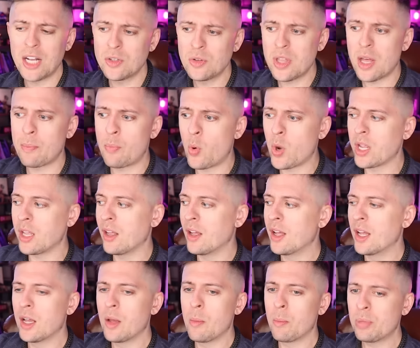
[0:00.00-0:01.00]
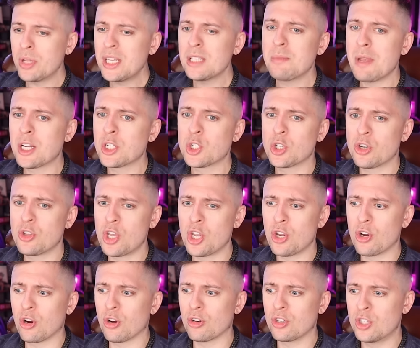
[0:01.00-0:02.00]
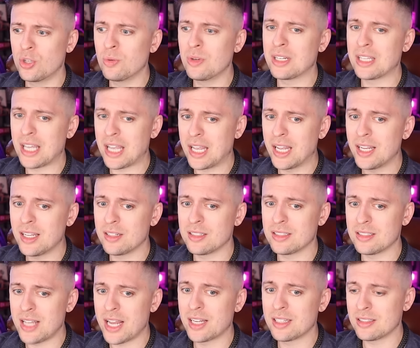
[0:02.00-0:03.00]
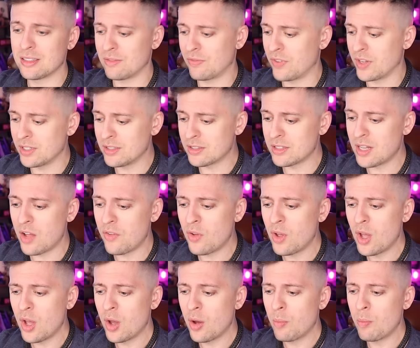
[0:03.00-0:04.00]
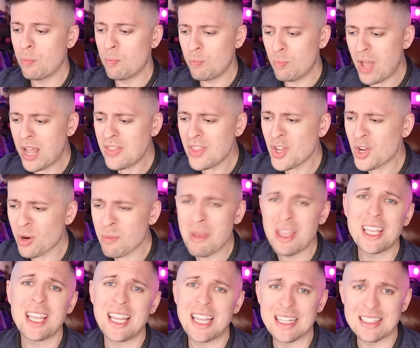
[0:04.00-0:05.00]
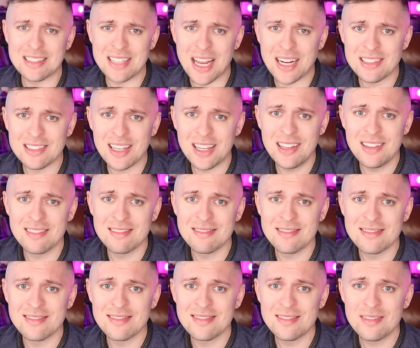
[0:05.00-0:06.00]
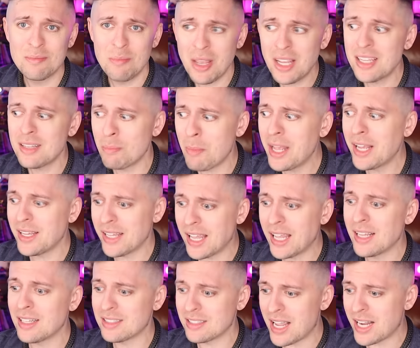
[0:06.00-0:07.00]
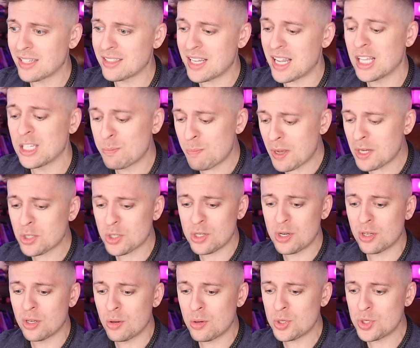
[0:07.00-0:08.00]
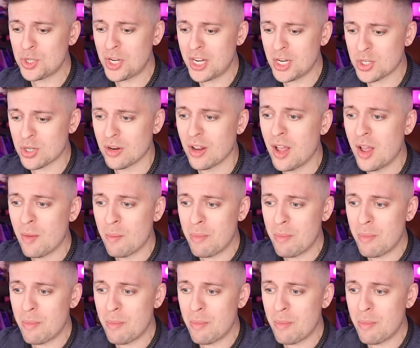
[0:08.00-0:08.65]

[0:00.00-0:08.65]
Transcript: And to that point, please make sure that you're doing kink and sex and fun stuff and that you're making it sexy. Make, make kink sexy, especially negotiation.